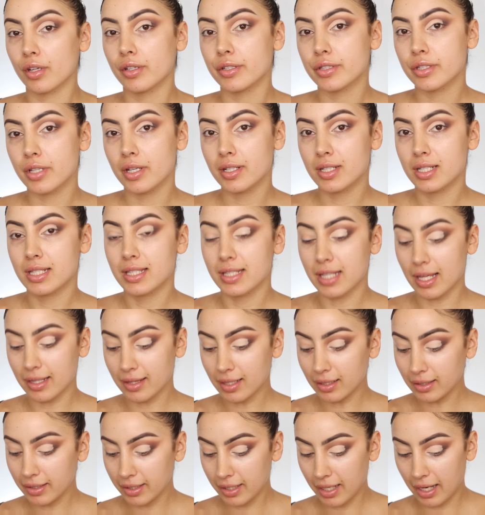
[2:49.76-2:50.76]
So to set
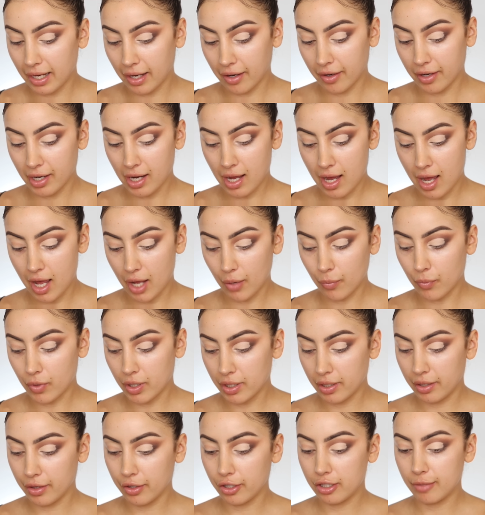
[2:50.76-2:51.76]
the lid area, I
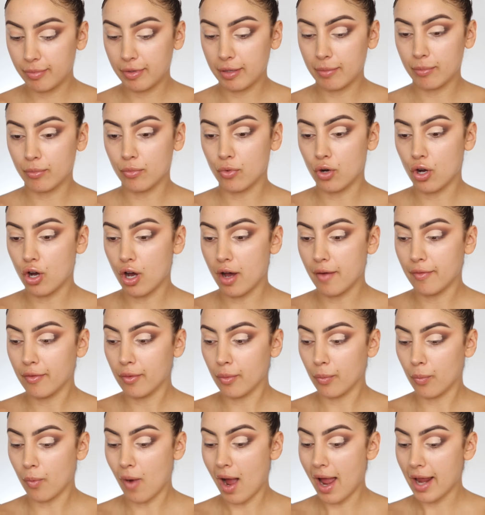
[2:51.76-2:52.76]
want a little bit more of
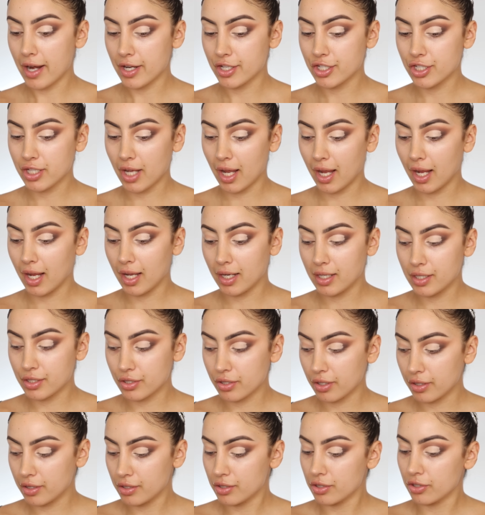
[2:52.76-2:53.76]
a white shade.
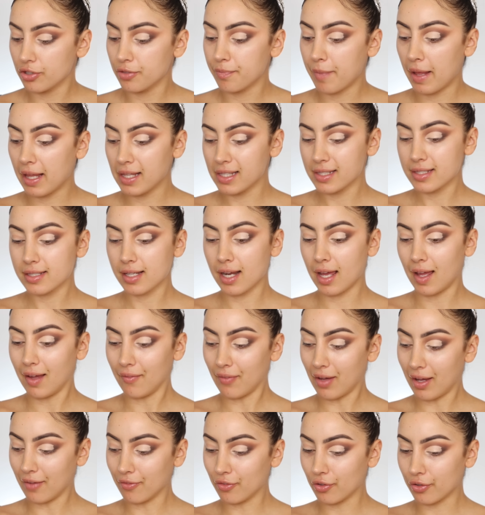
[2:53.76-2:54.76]
So the two palettes that I
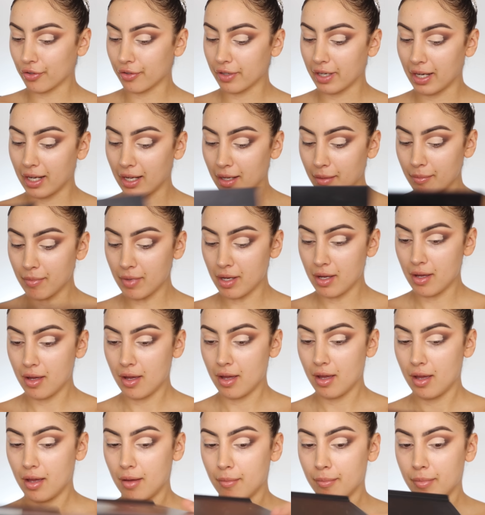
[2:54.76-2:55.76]
have cream,
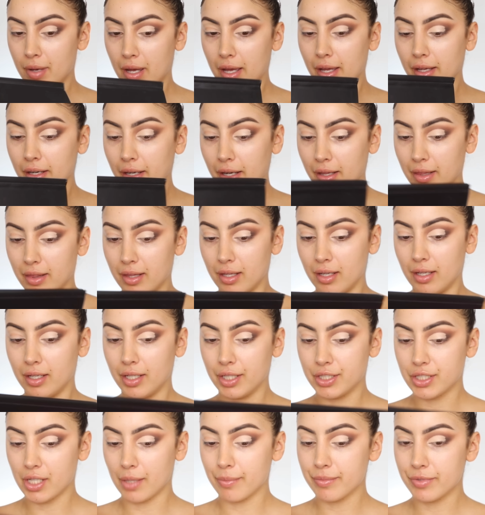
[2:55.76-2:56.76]
but
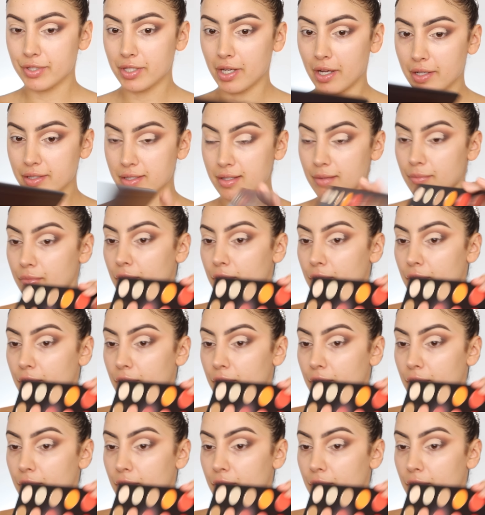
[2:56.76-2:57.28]
the James Charles and